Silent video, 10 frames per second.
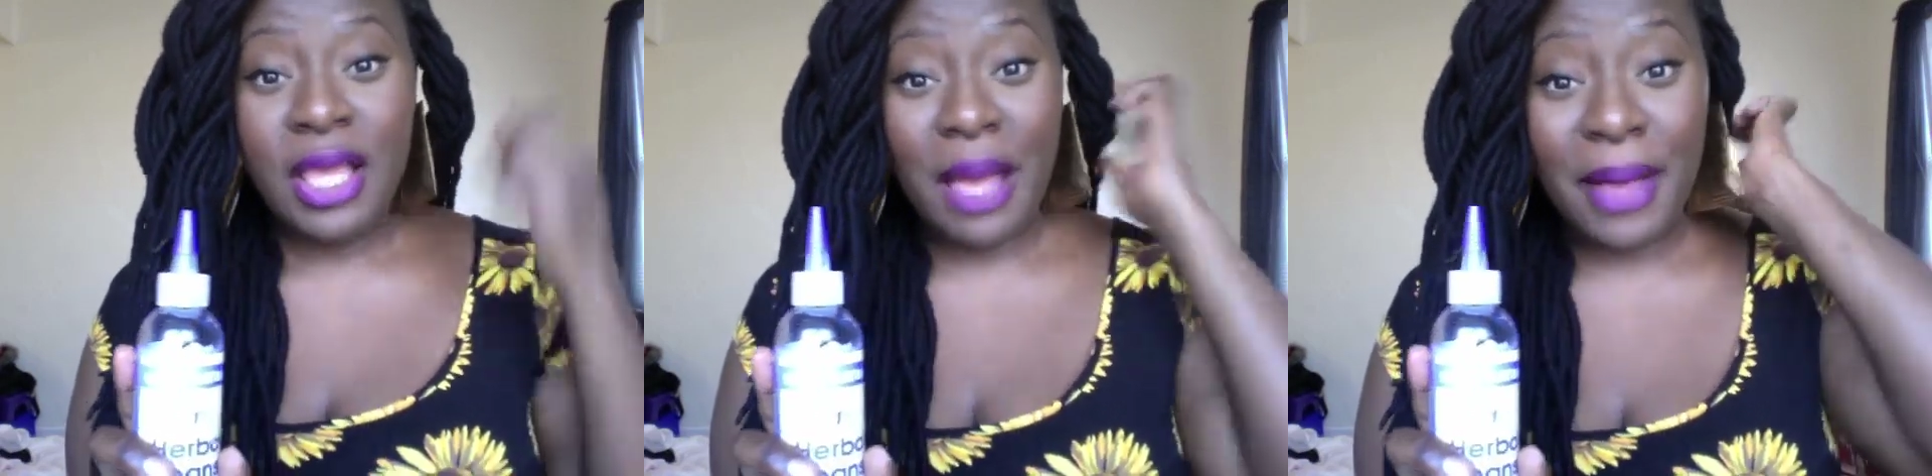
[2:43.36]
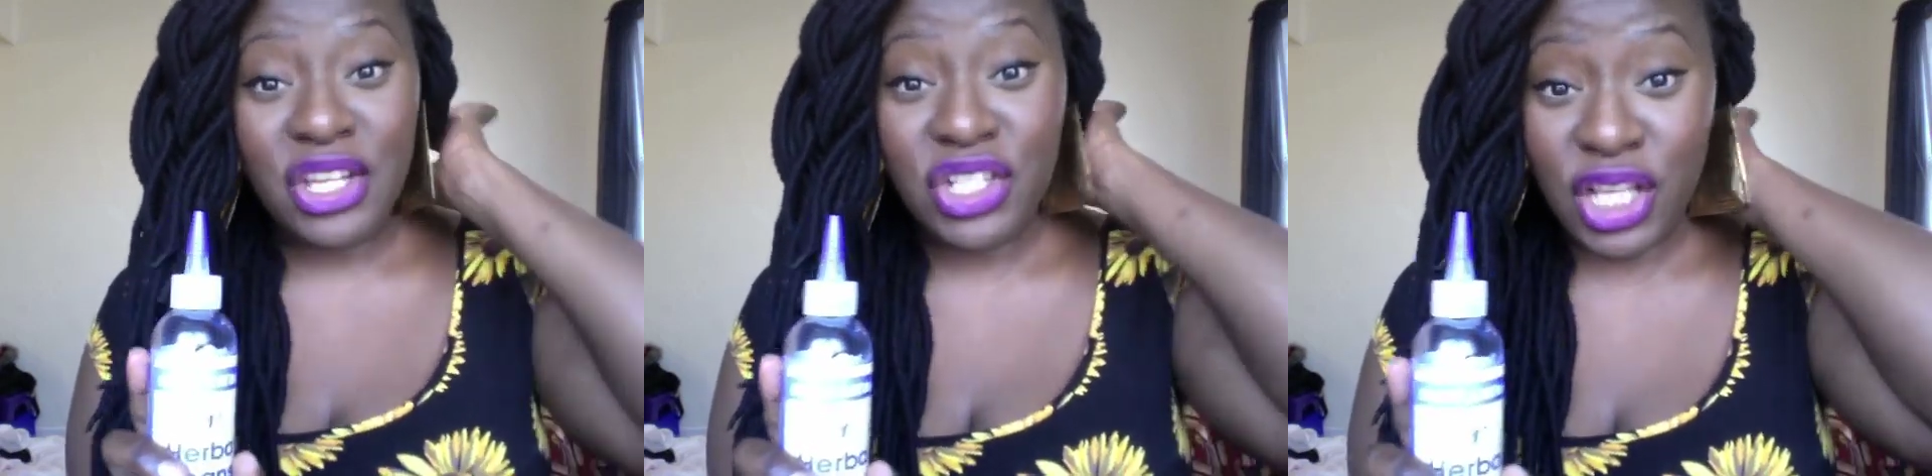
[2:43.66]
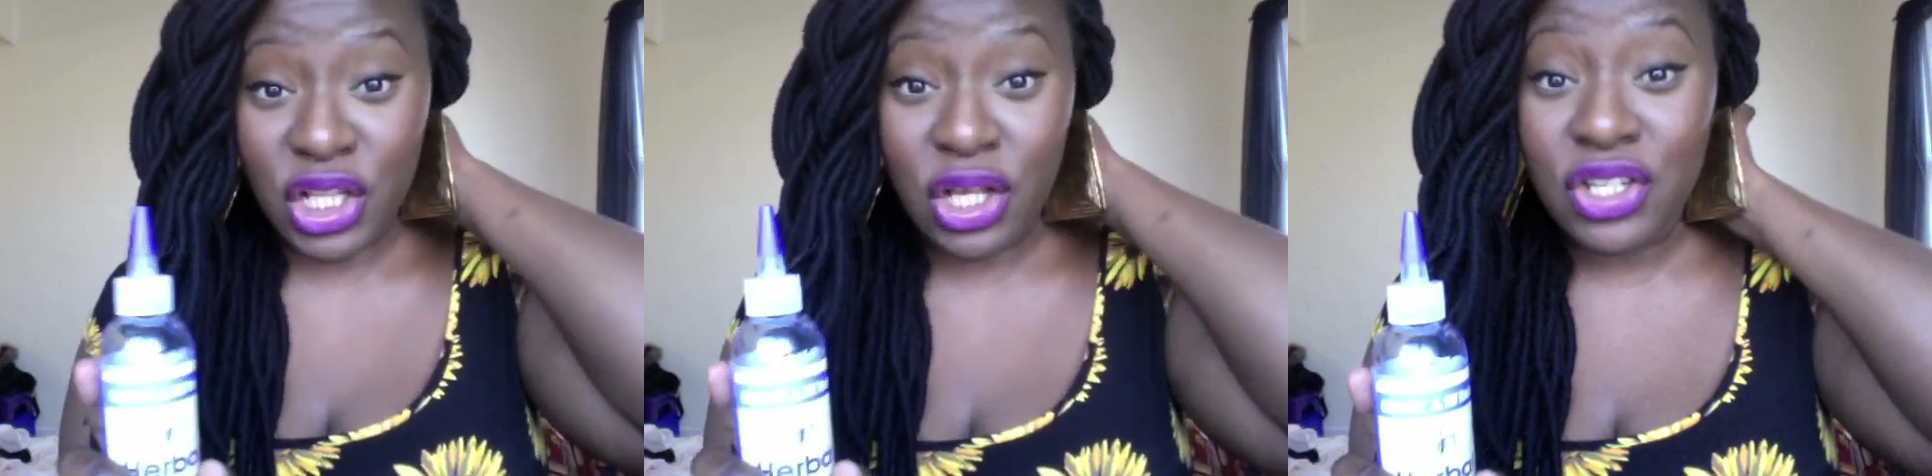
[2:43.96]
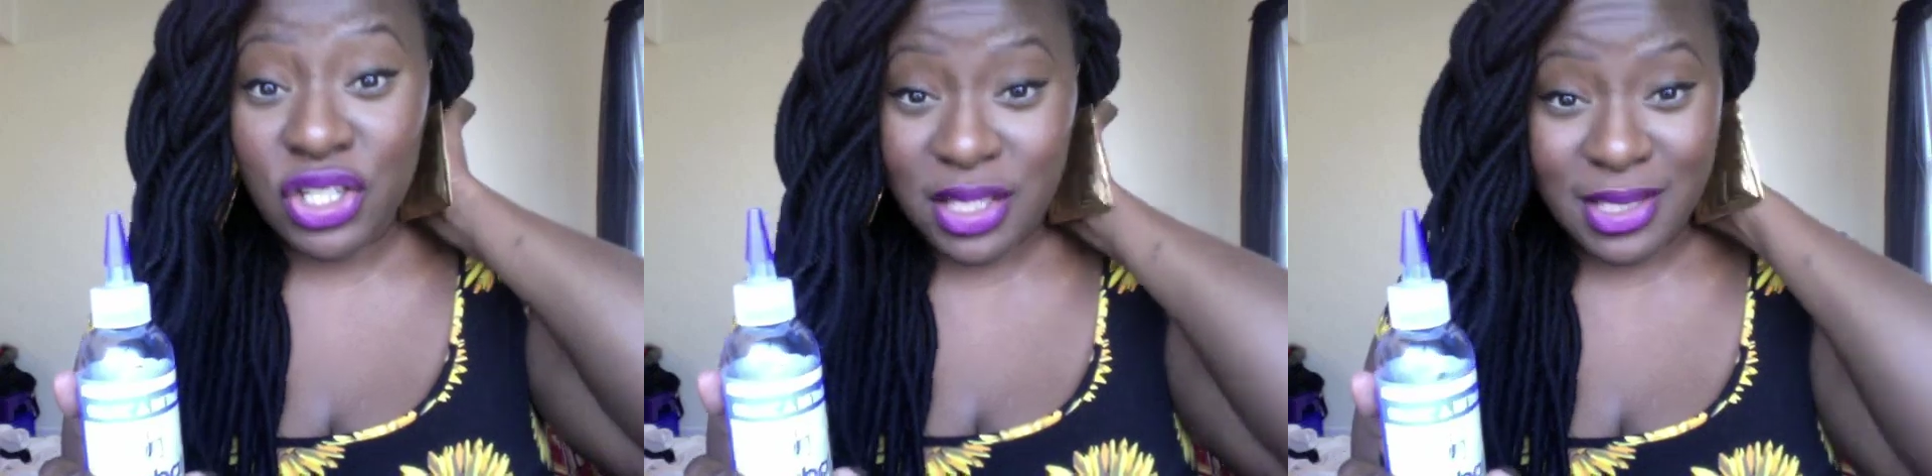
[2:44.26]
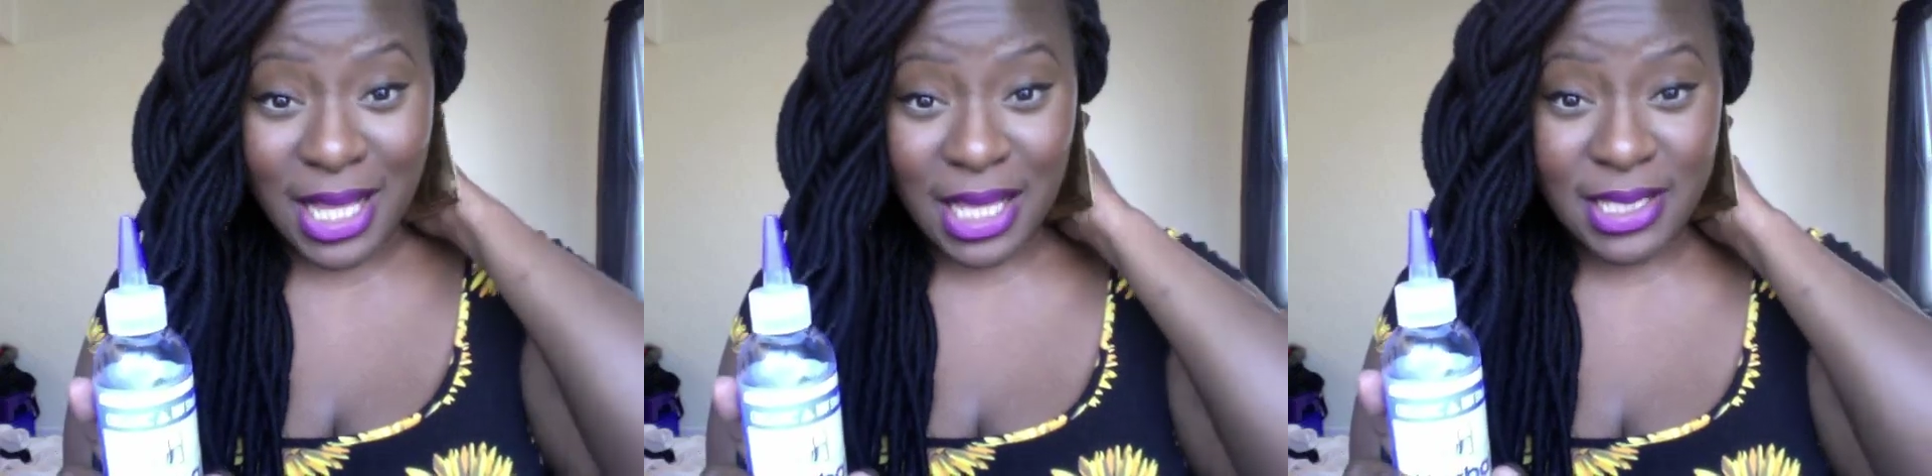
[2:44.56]
I'm actually allergic to
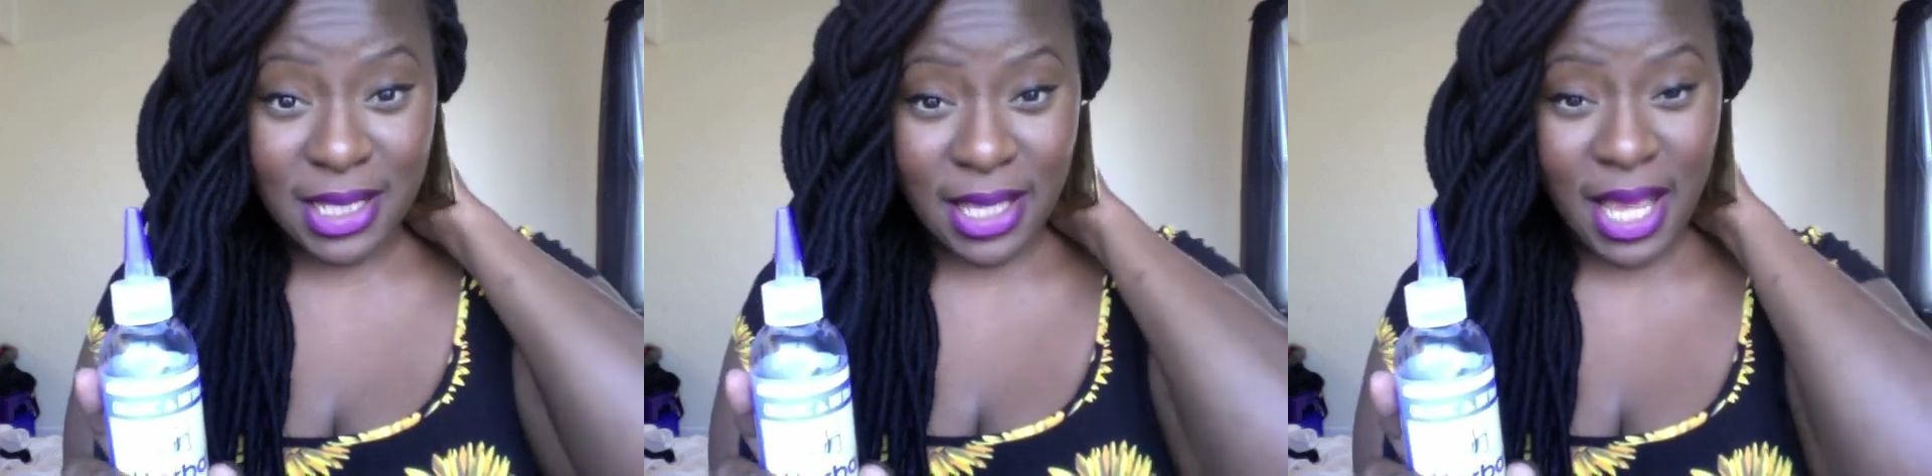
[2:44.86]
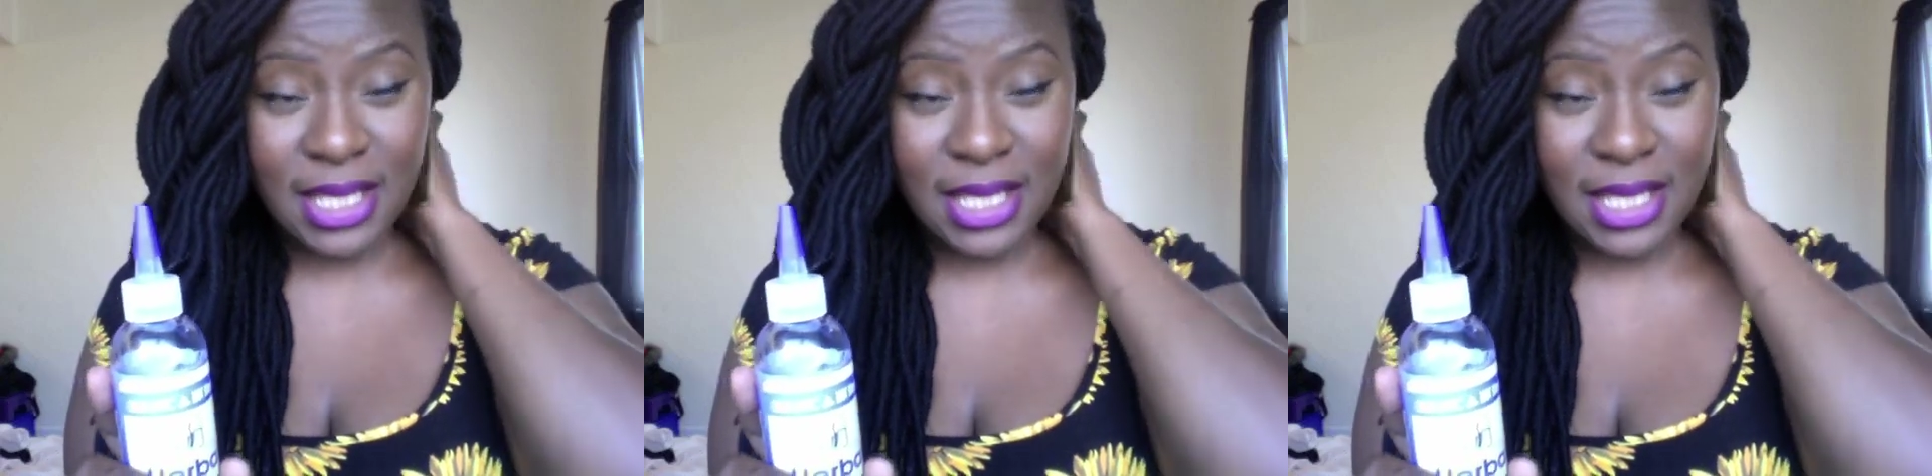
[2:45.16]
salicylic